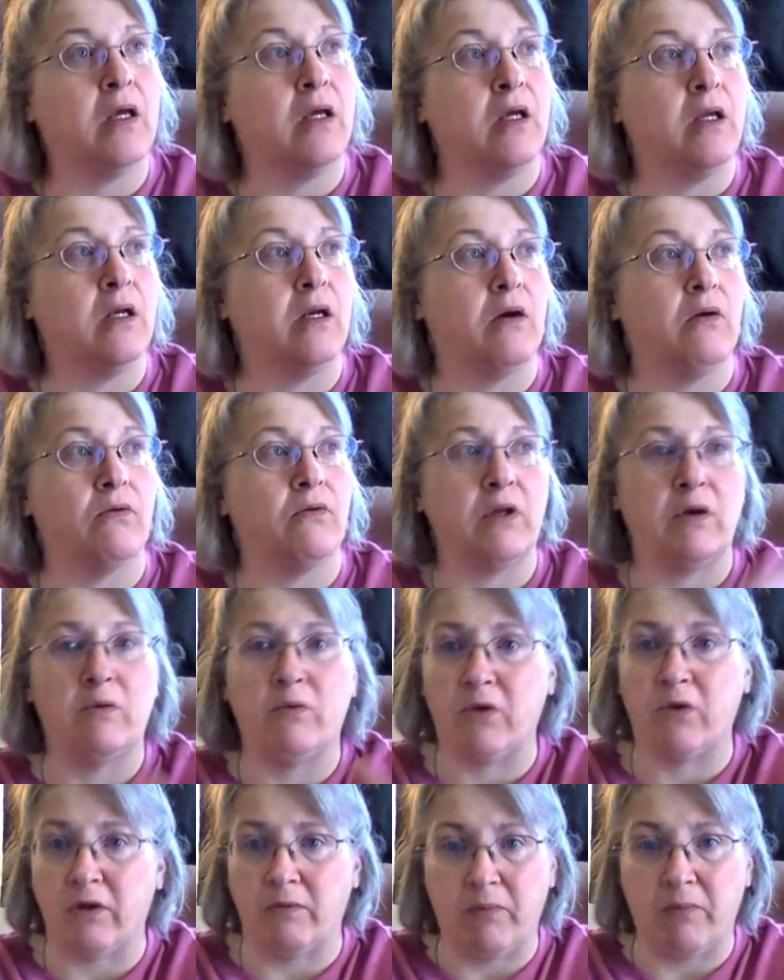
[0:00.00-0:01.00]
You know, that
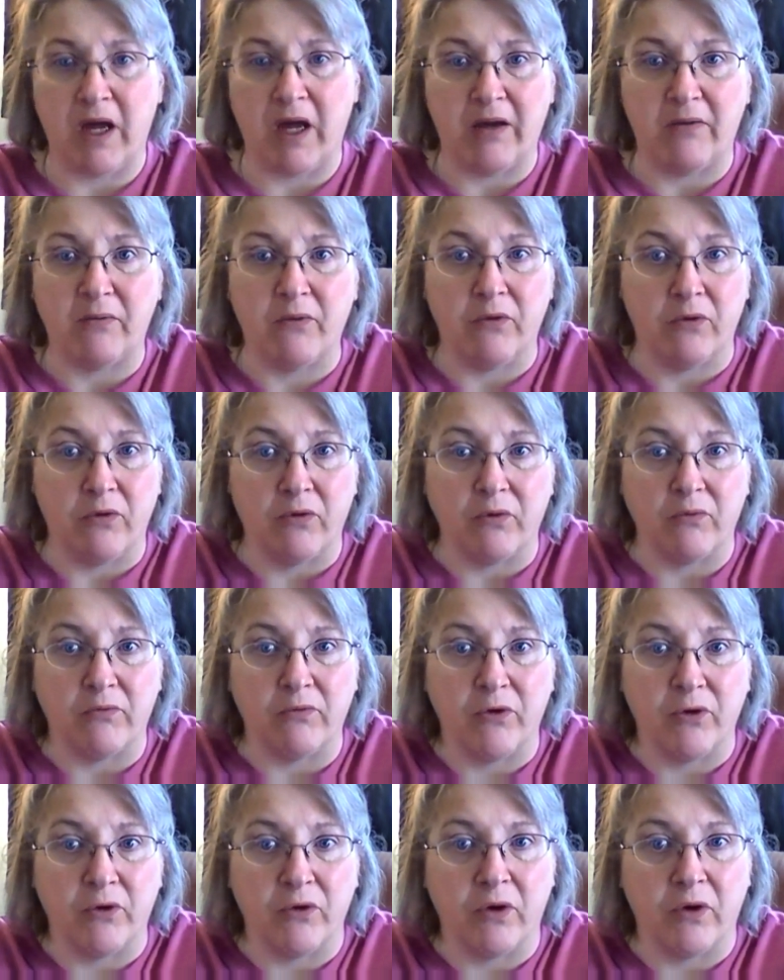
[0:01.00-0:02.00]
won't even pay for
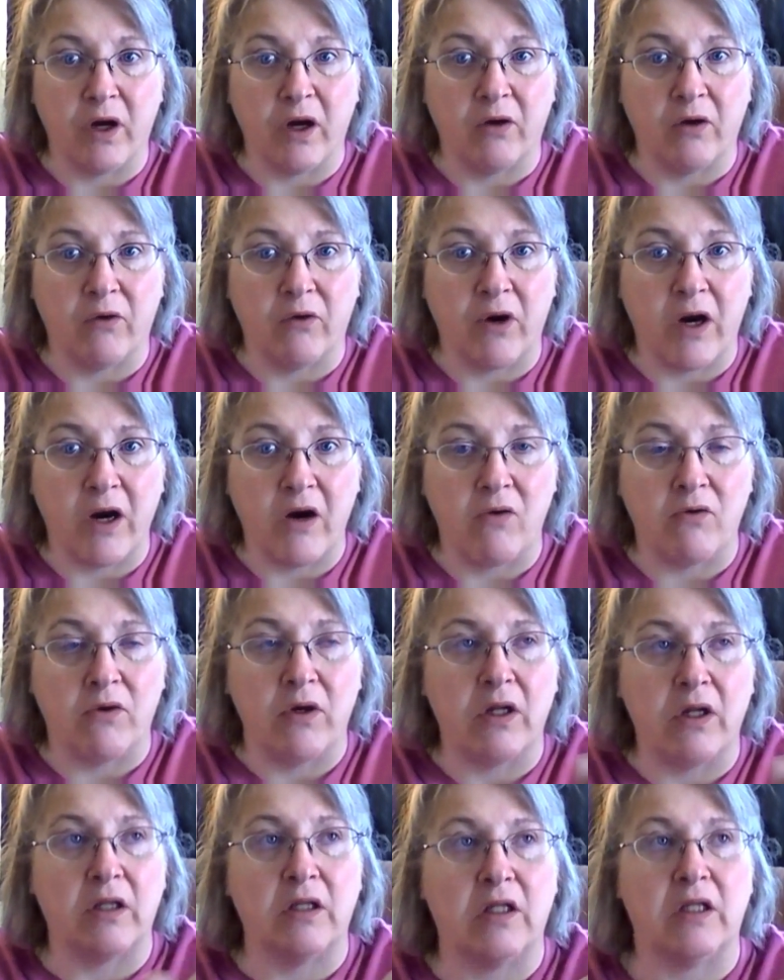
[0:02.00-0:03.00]
a
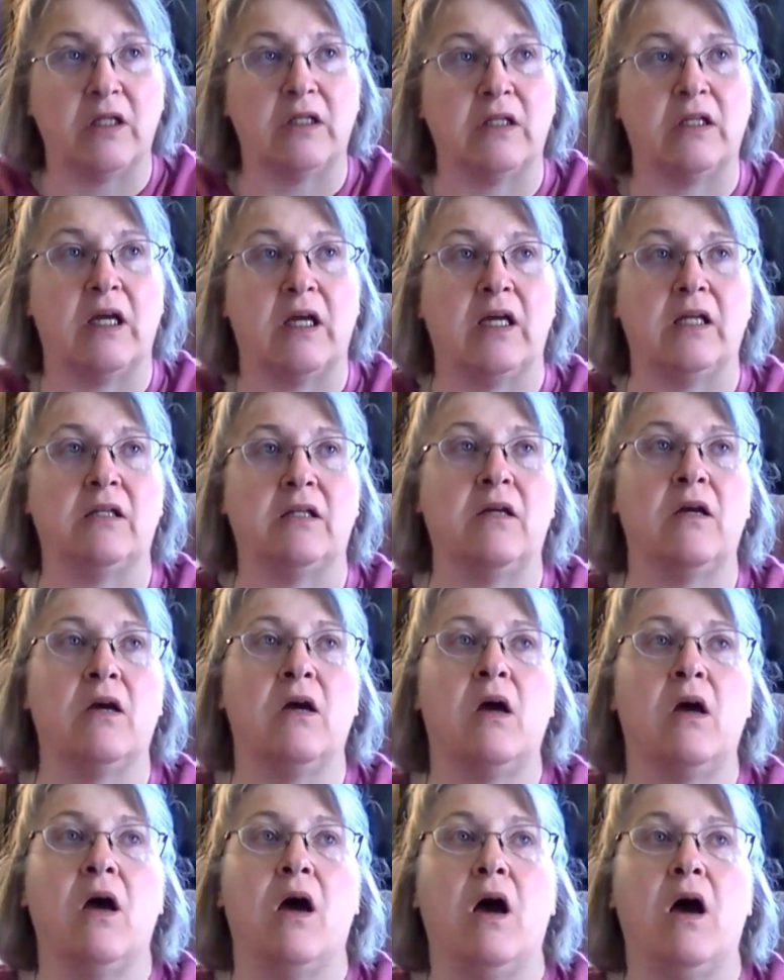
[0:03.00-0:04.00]
crown these days.
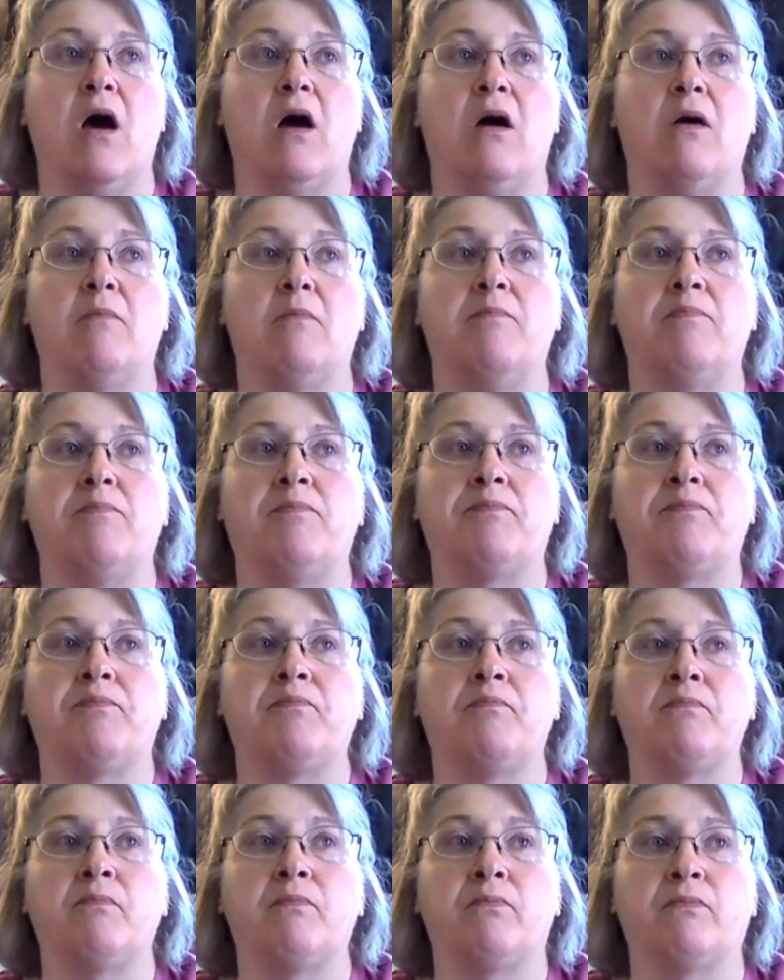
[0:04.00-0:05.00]
And
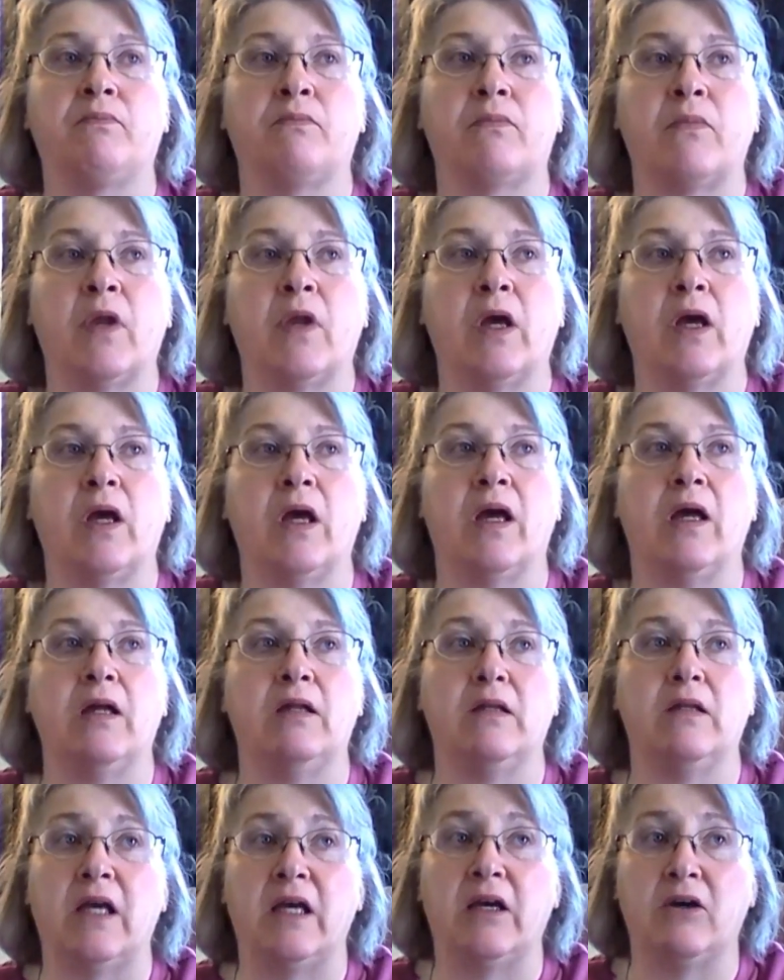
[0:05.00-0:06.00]

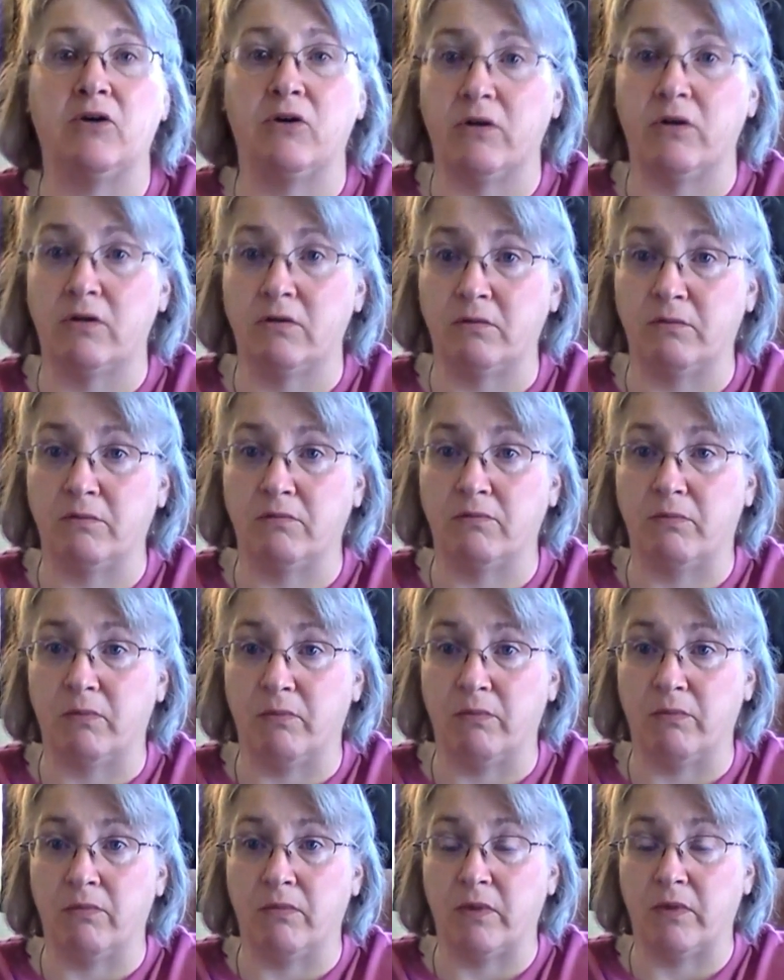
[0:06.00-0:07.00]
thank goodness
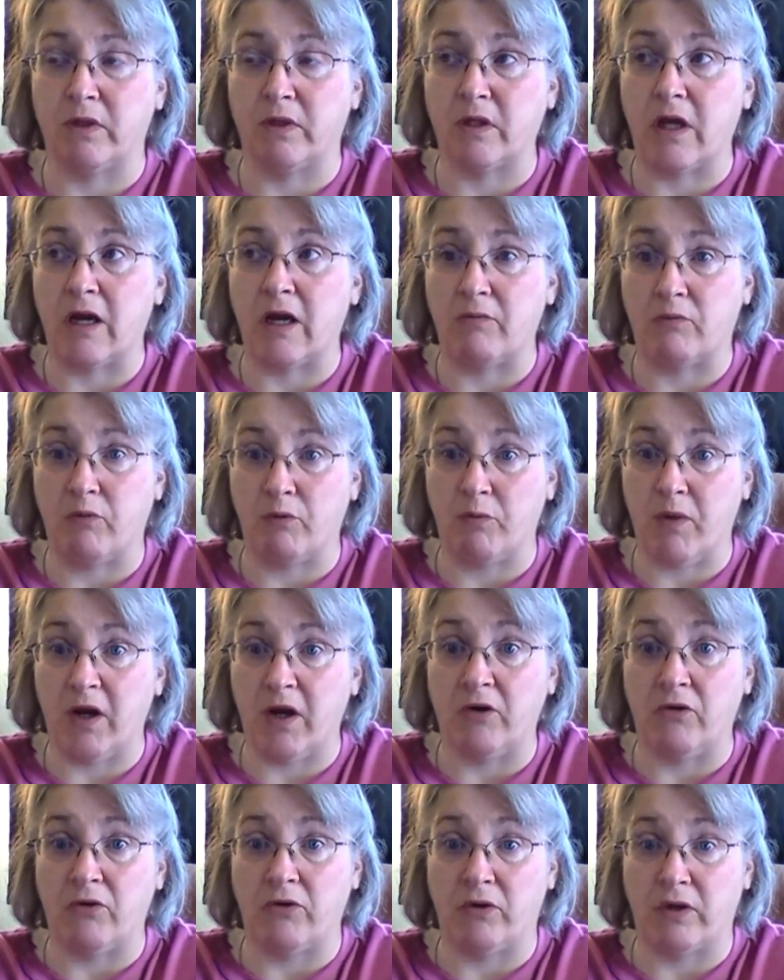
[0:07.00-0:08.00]
times were
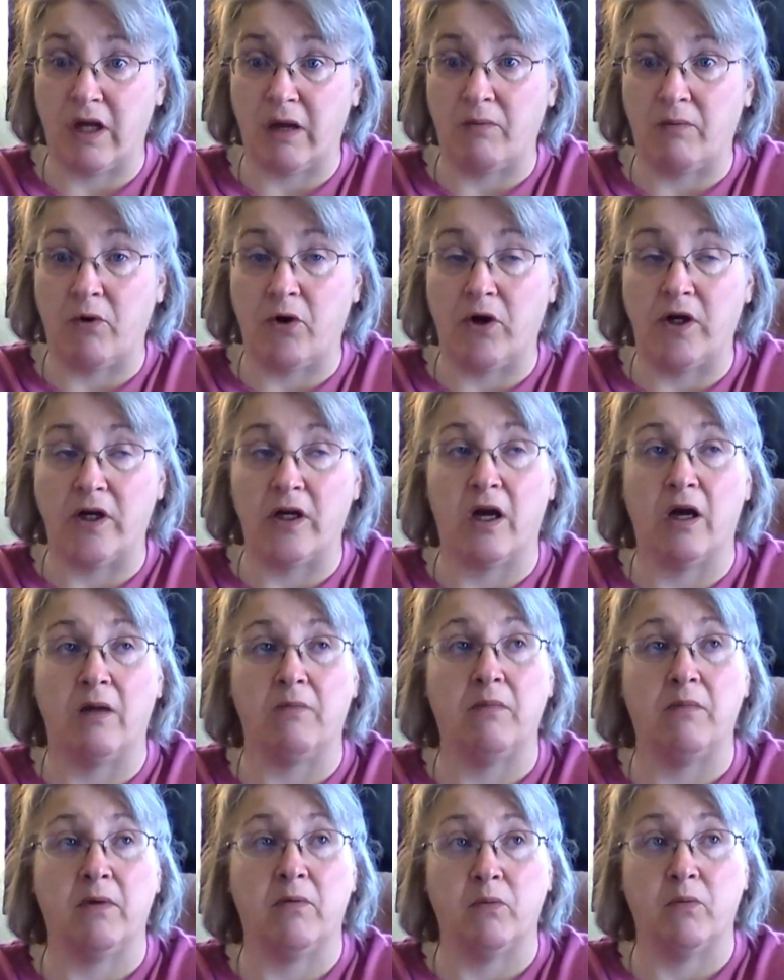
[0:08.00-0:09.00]
better at that point in
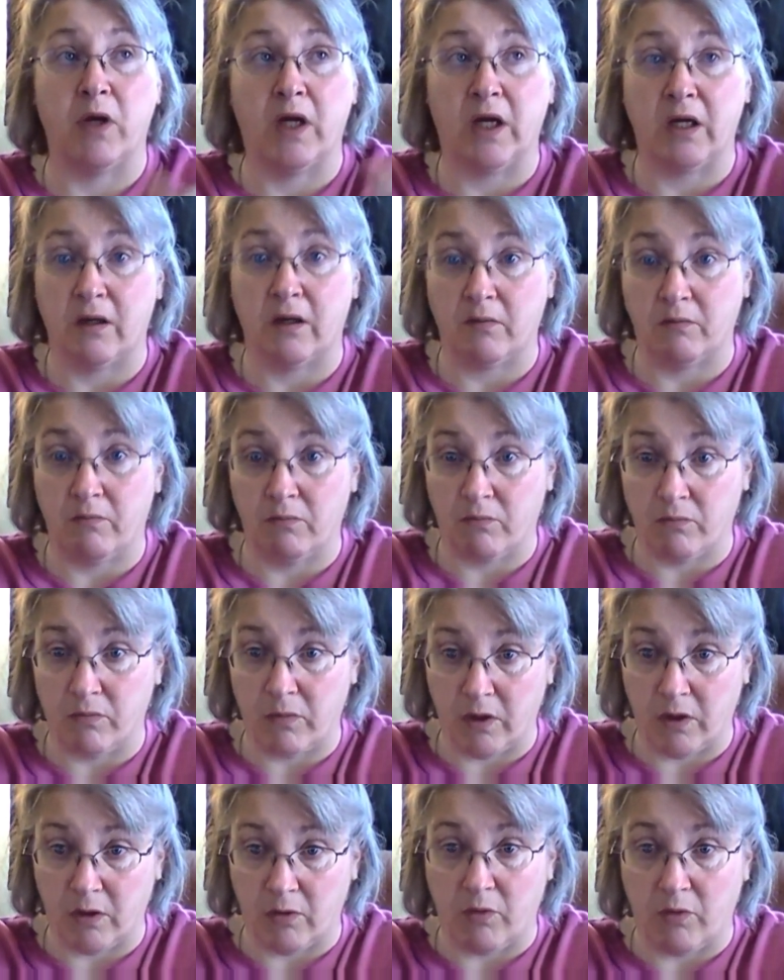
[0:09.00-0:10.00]
time than we,
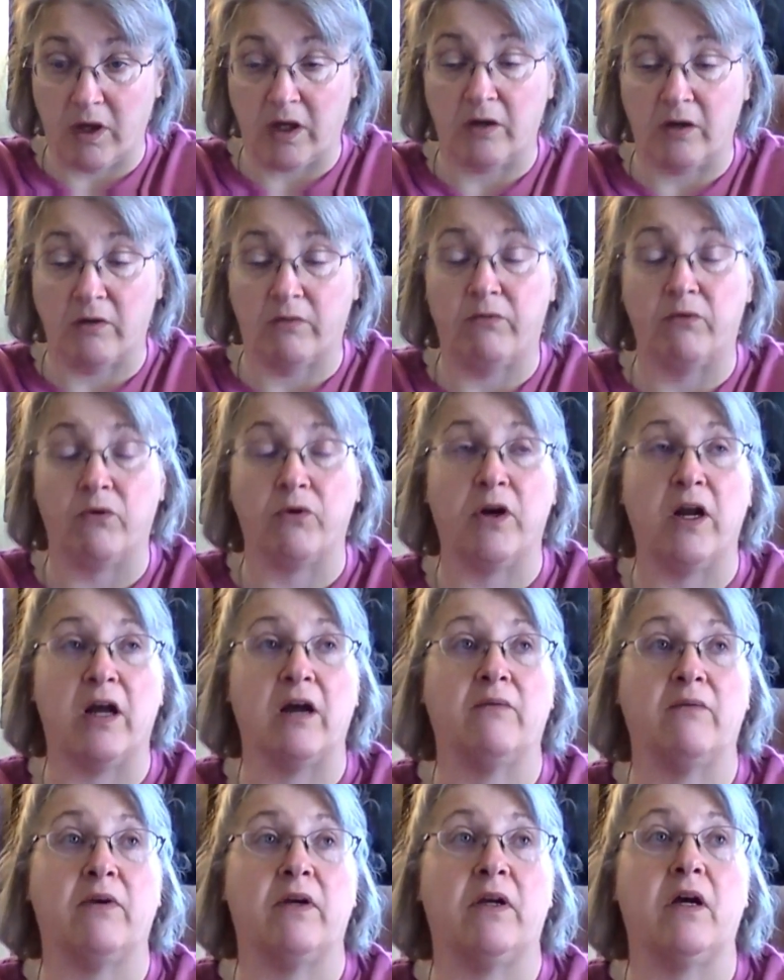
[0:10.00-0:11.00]
you know, we could afford to
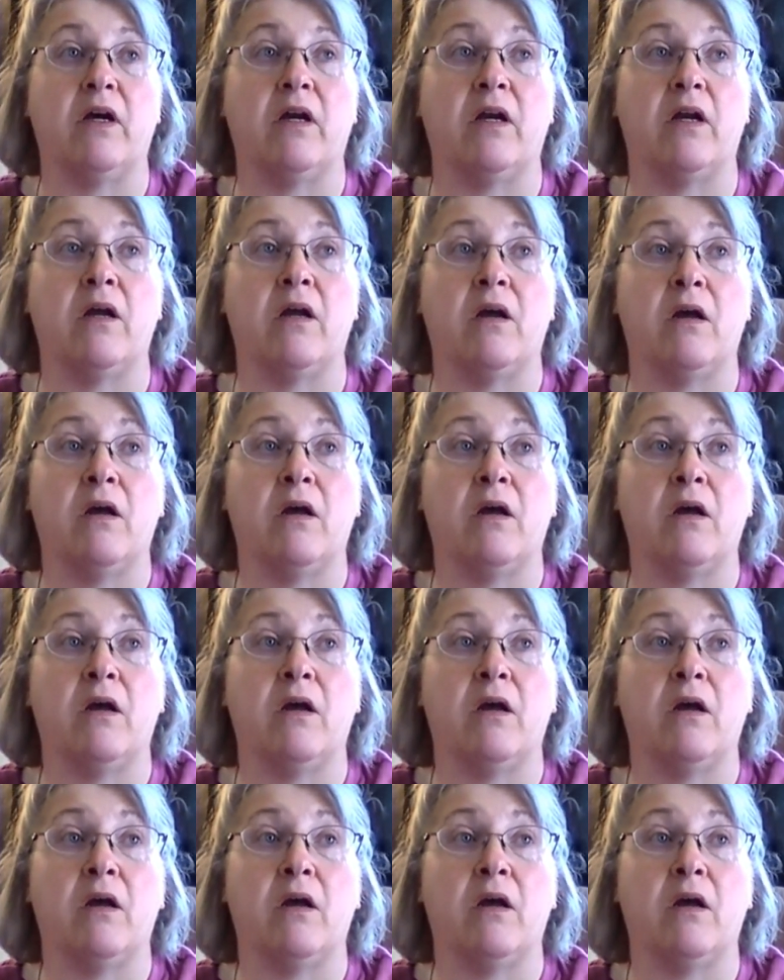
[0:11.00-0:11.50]
have it done.